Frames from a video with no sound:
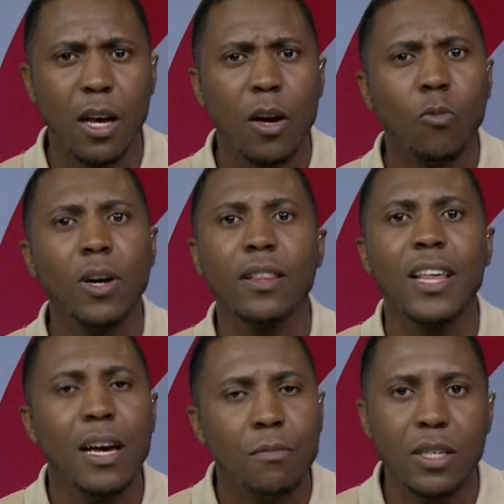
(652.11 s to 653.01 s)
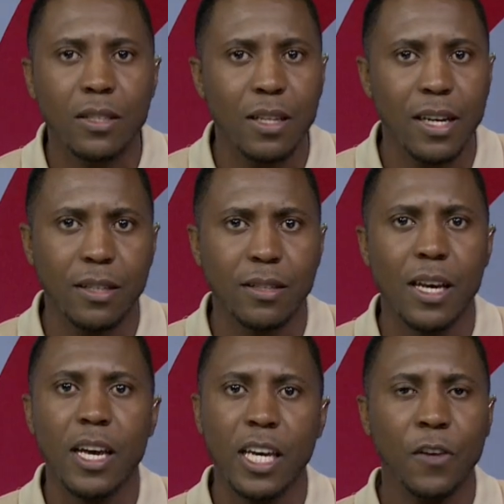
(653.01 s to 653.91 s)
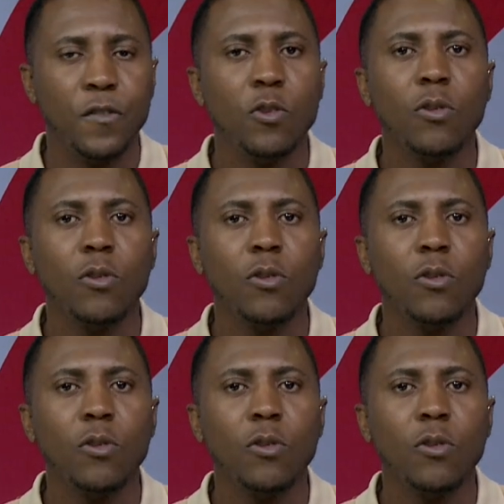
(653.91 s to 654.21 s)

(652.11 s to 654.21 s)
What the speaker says: What that means, Lance, if you